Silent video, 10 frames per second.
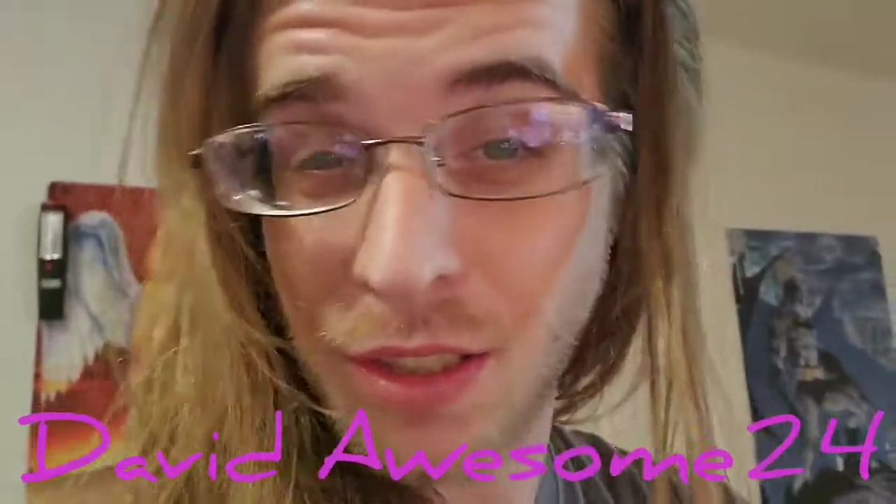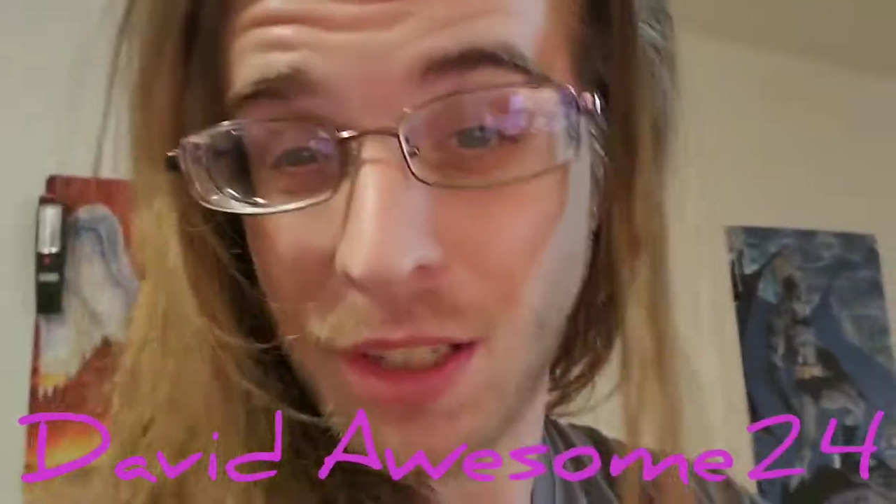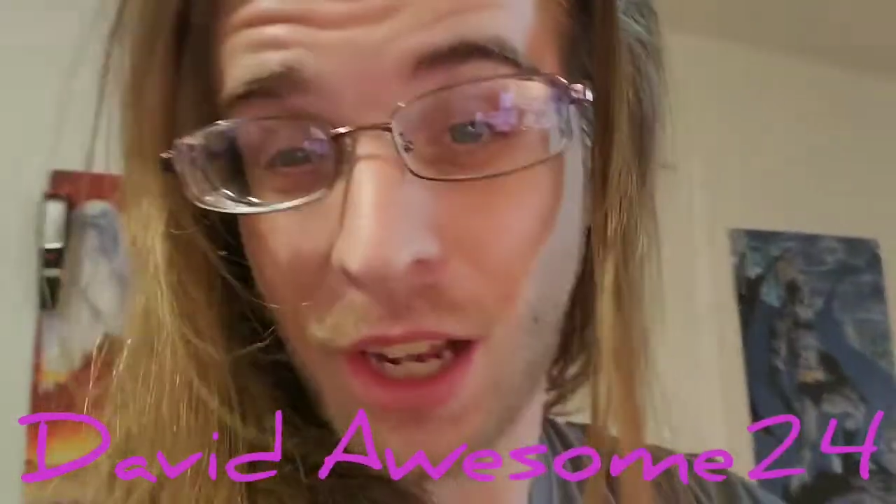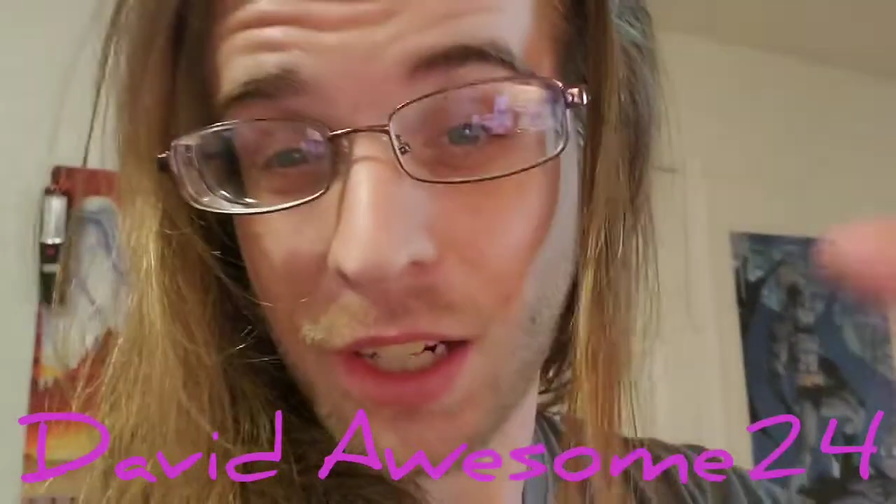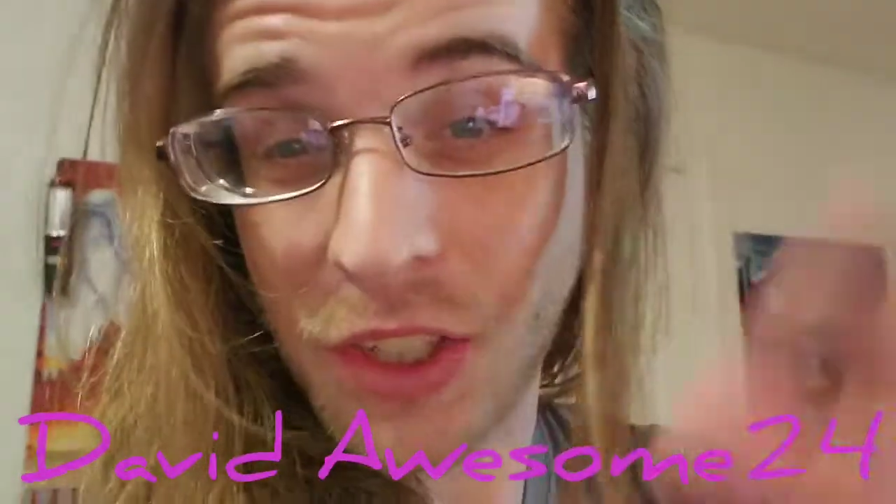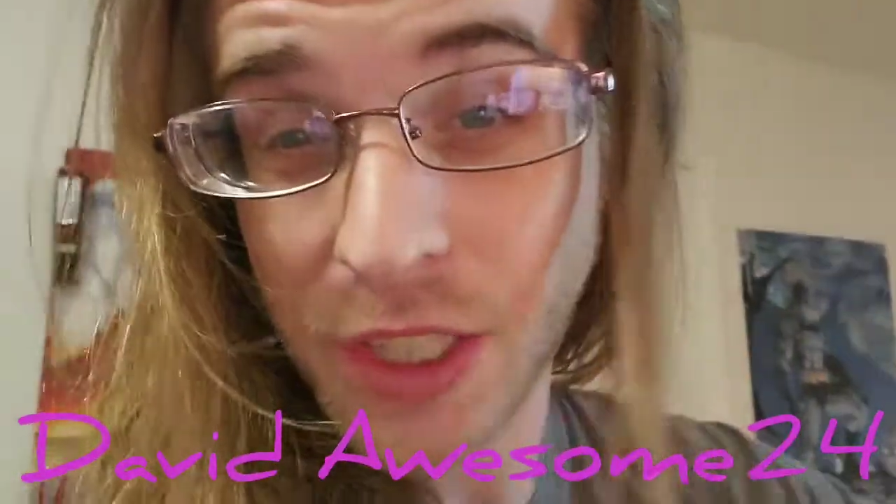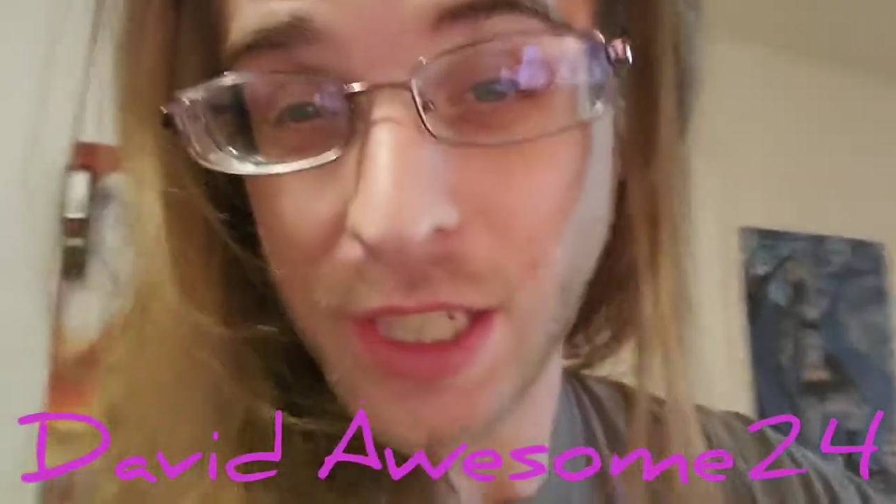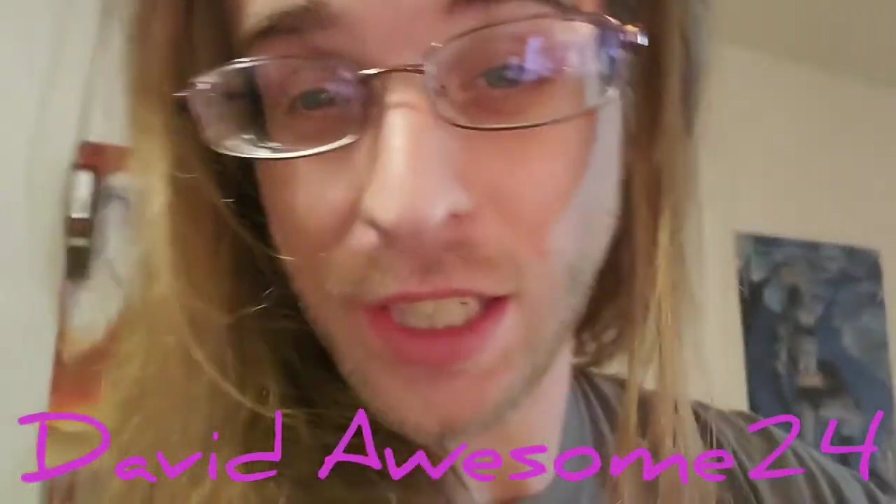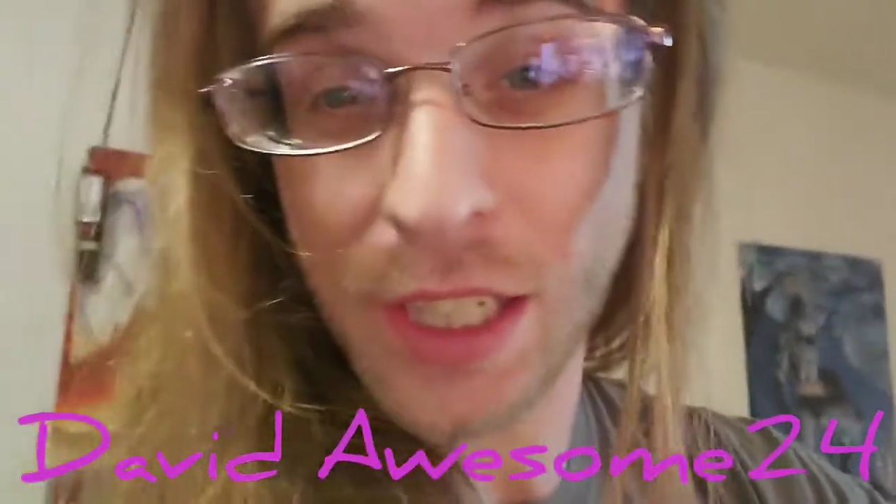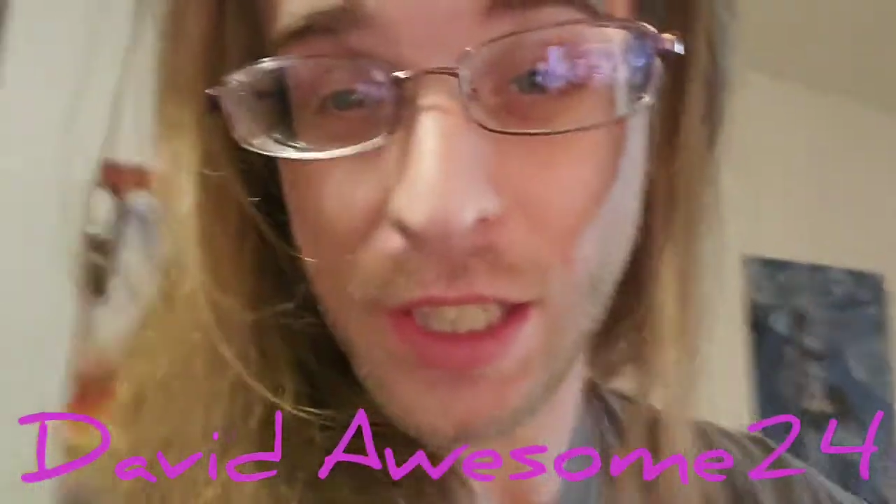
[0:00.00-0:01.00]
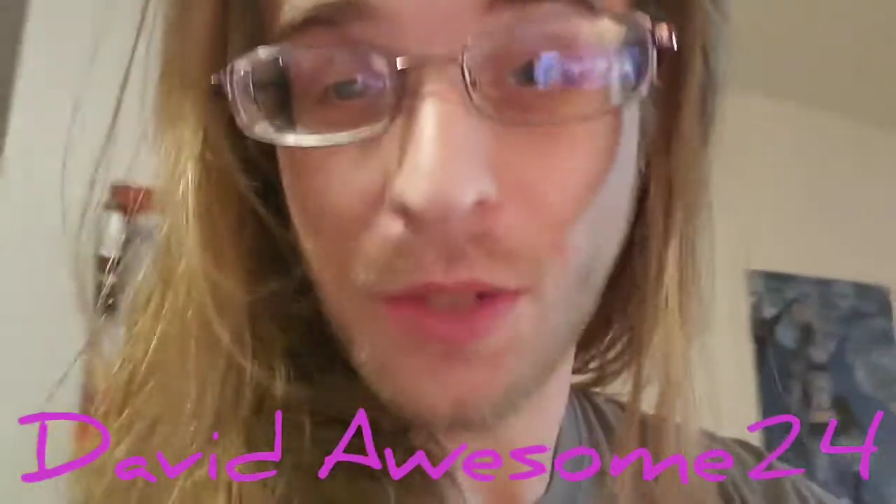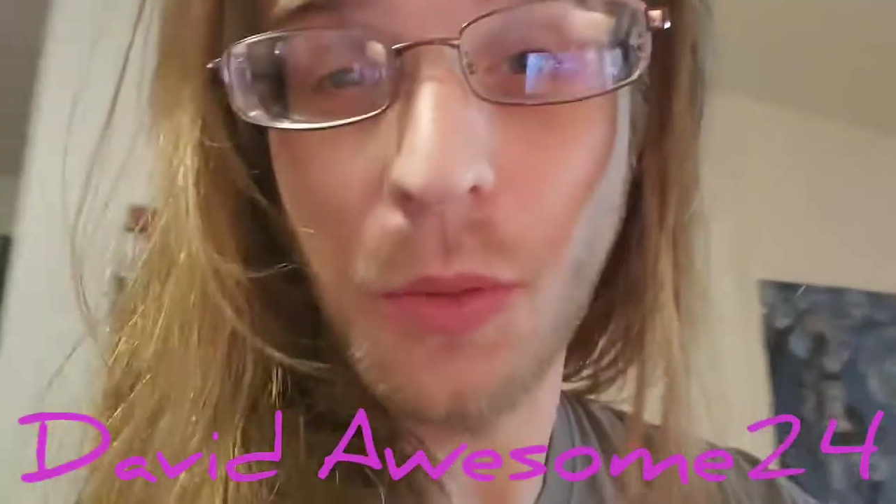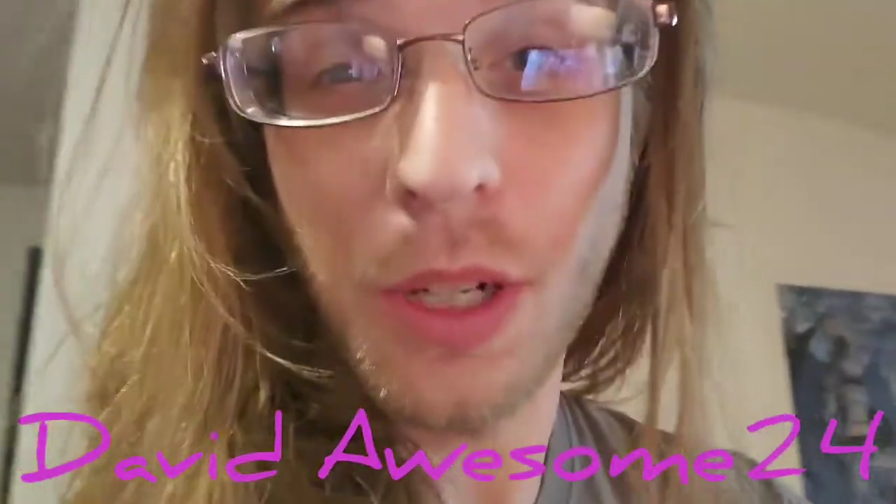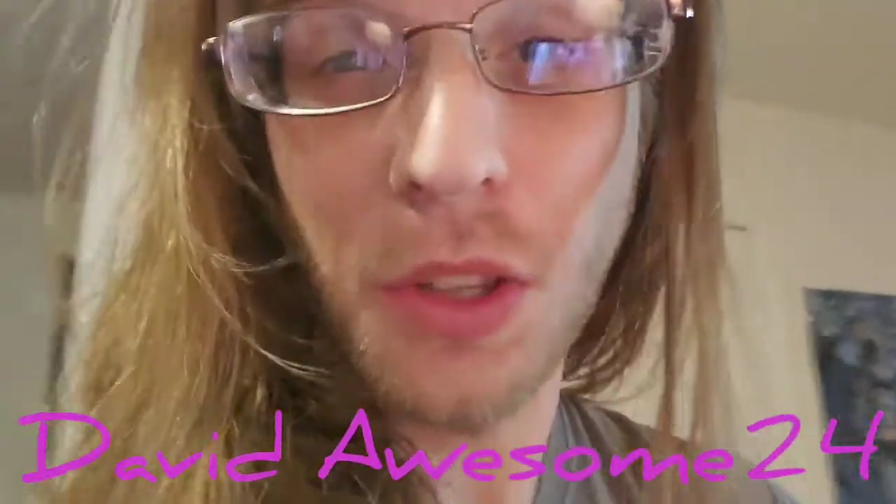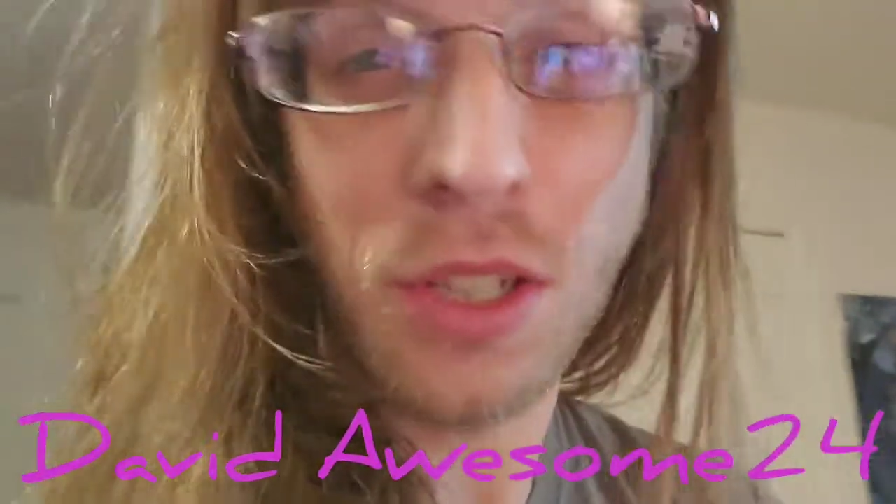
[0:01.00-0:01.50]
not clean and then
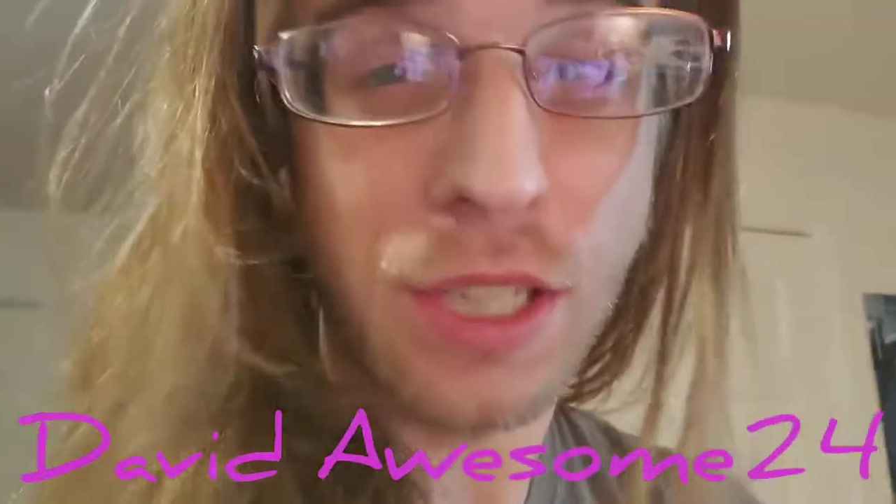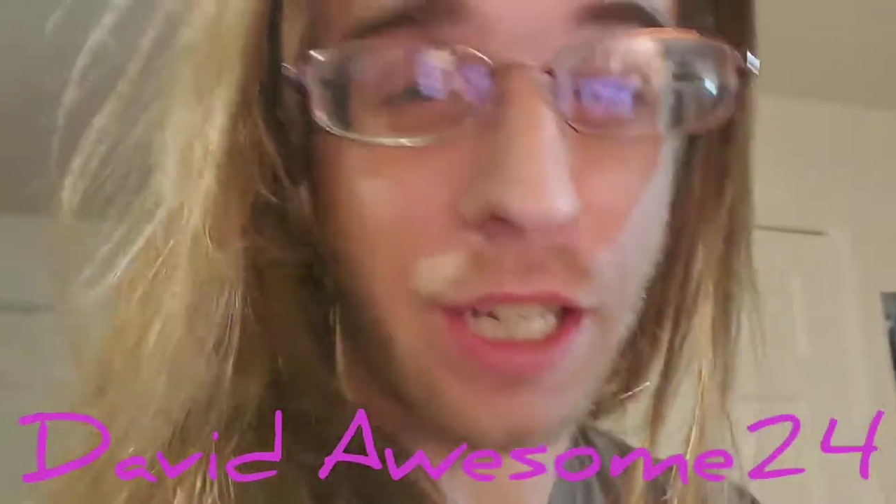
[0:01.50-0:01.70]
what it looks